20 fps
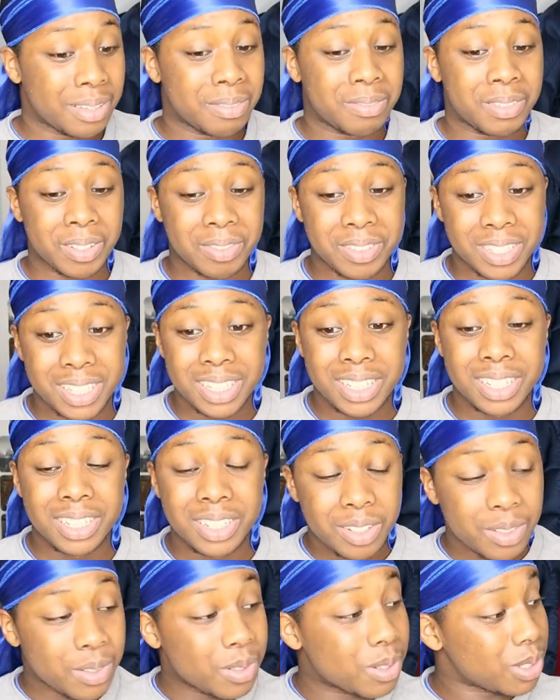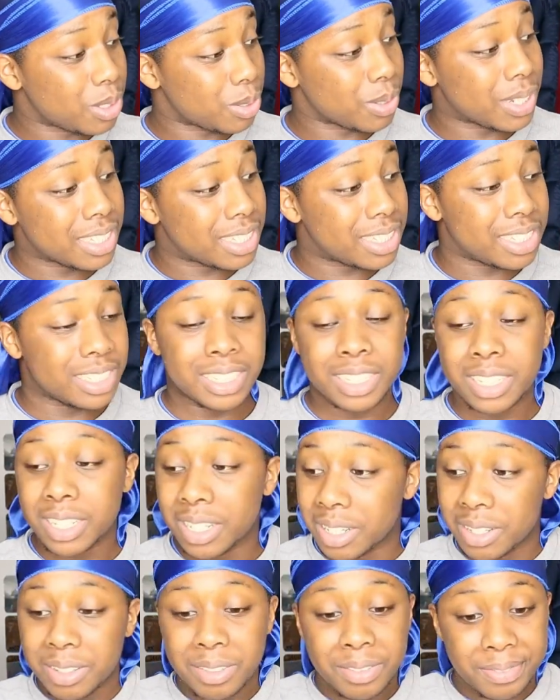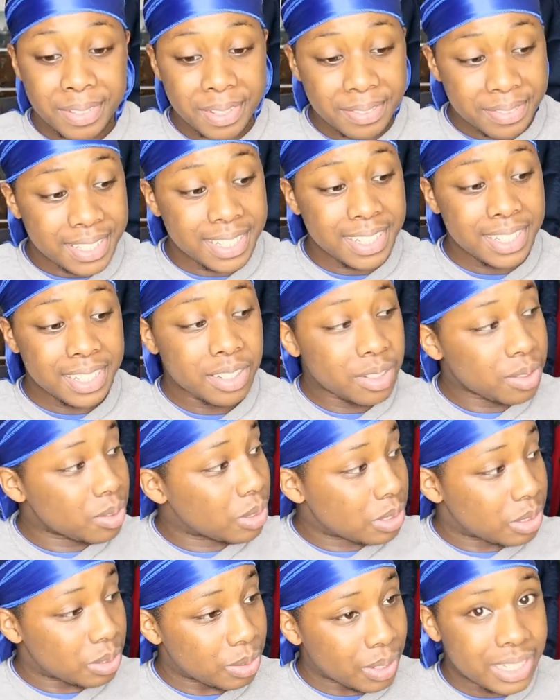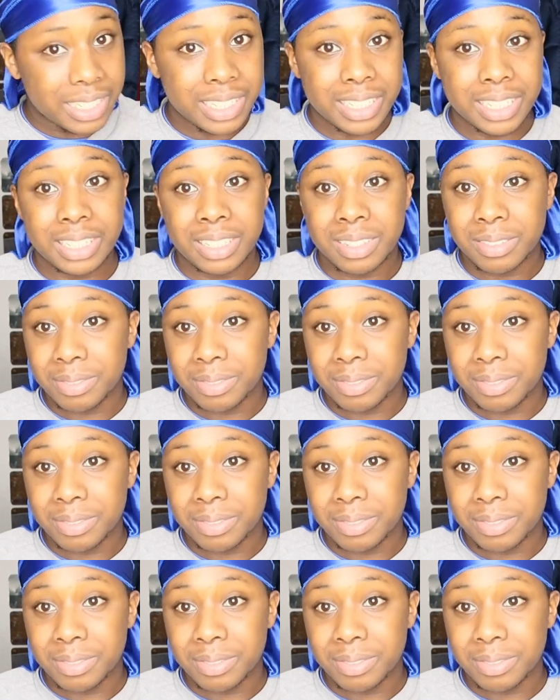15 or 20. 15 or 20.